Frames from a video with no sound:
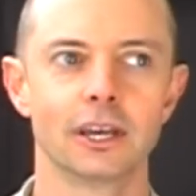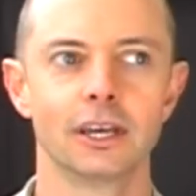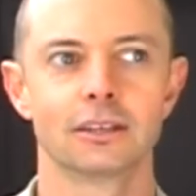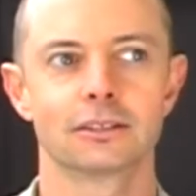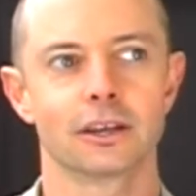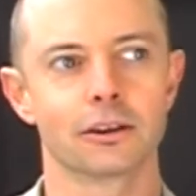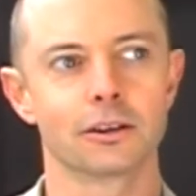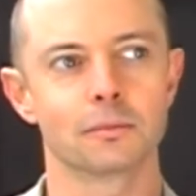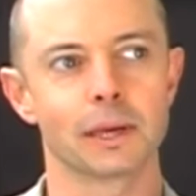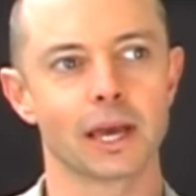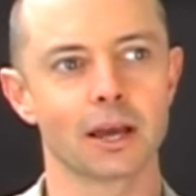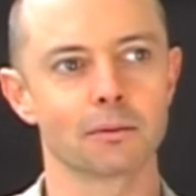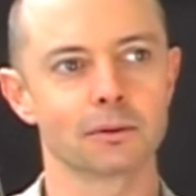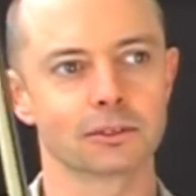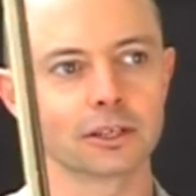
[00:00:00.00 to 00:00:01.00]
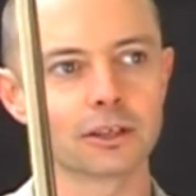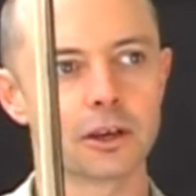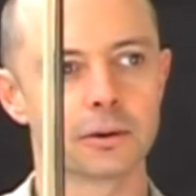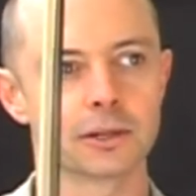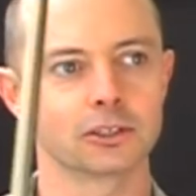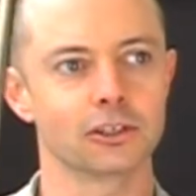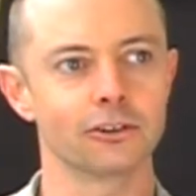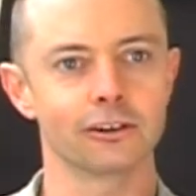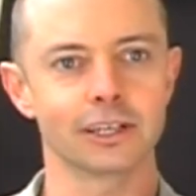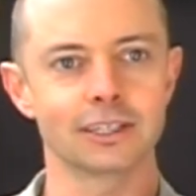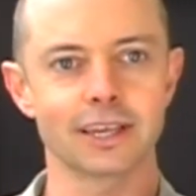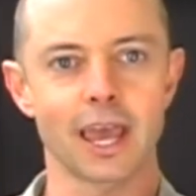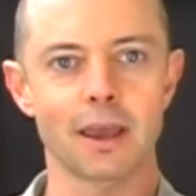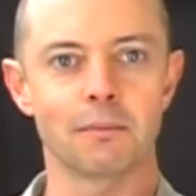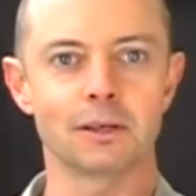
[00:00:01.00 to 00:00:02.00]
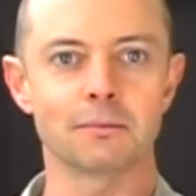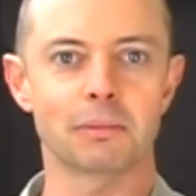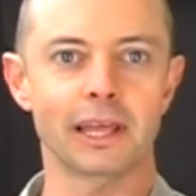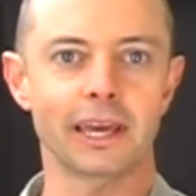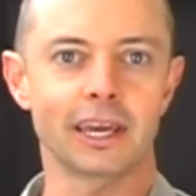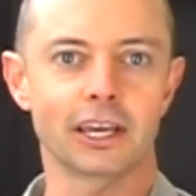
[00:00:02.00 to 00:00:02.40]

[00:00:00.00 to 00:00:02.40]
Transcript: So you'll be able to go into your exam and play